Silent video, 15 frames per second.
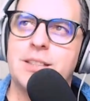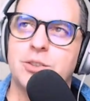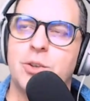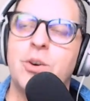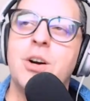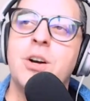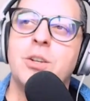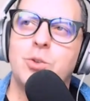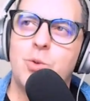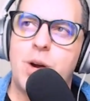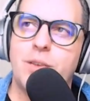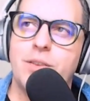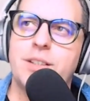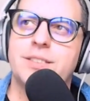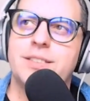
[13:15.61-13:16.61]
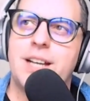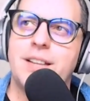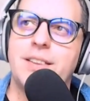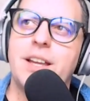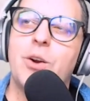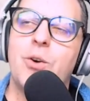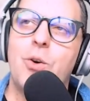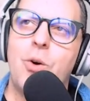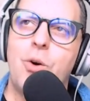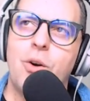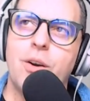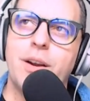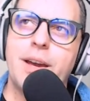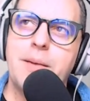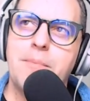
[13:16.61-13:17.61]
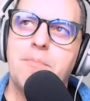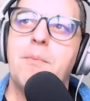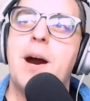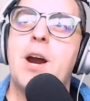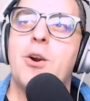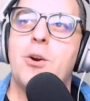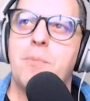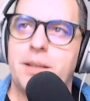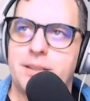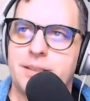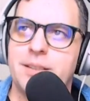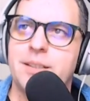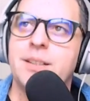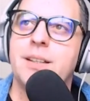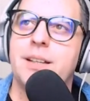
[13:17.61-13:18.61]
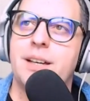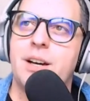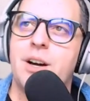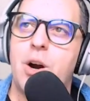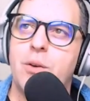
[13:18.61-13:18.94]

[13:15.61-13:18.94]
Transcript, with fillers: So to understand the whole environment uh,